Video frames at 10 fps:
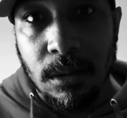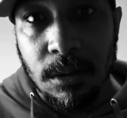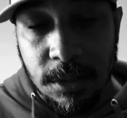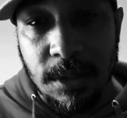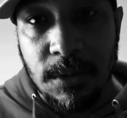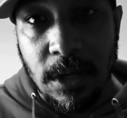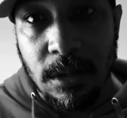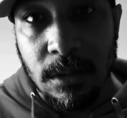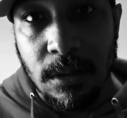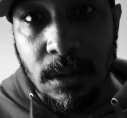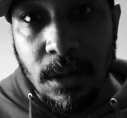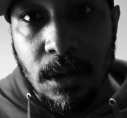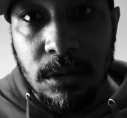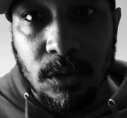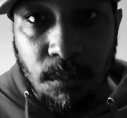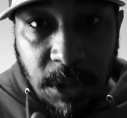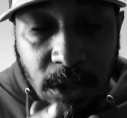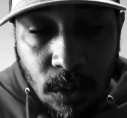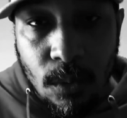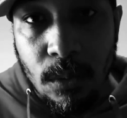You see what I'm saying? So be
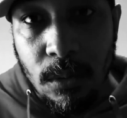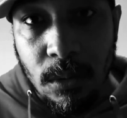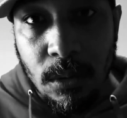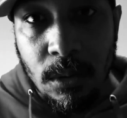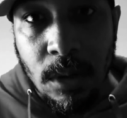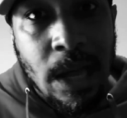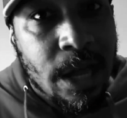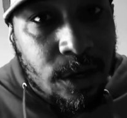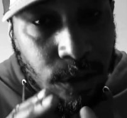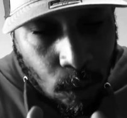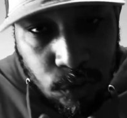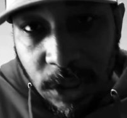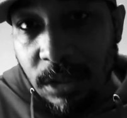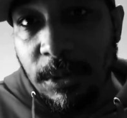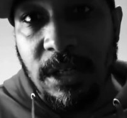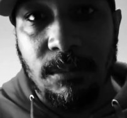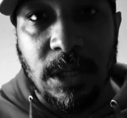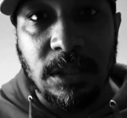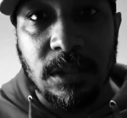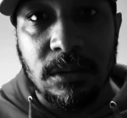you. Don't try to be
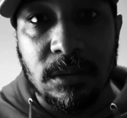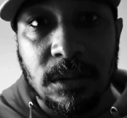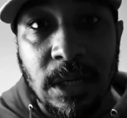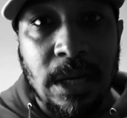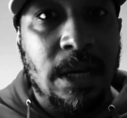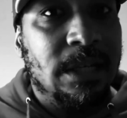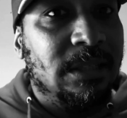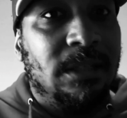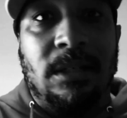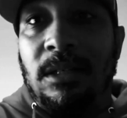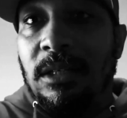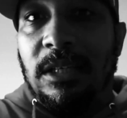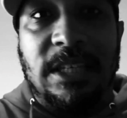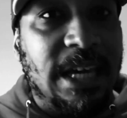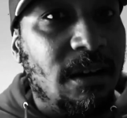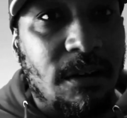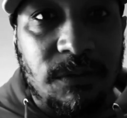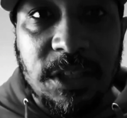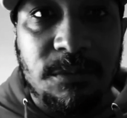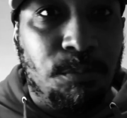anybody else. Get
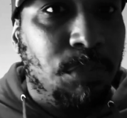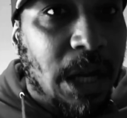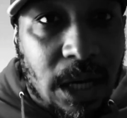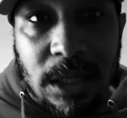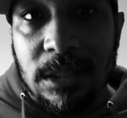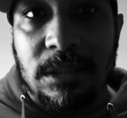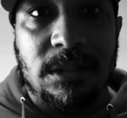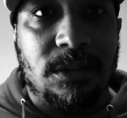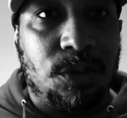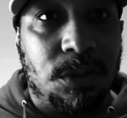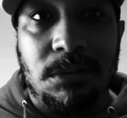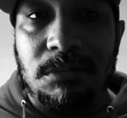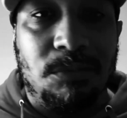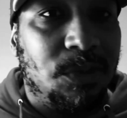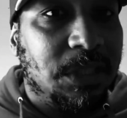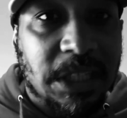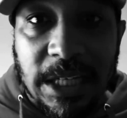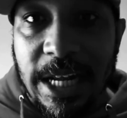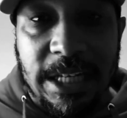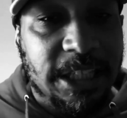off these blogs
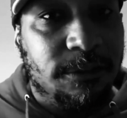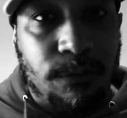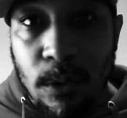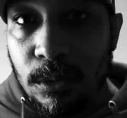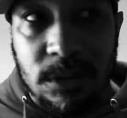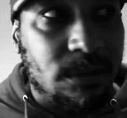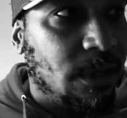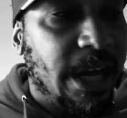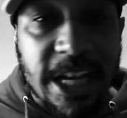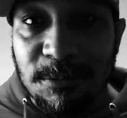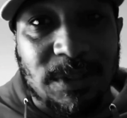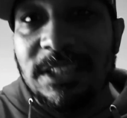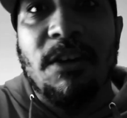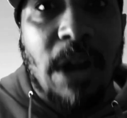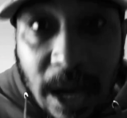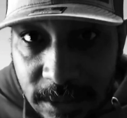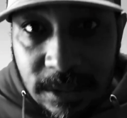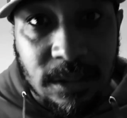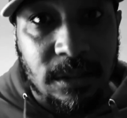thinking that these folks are experts because they're not.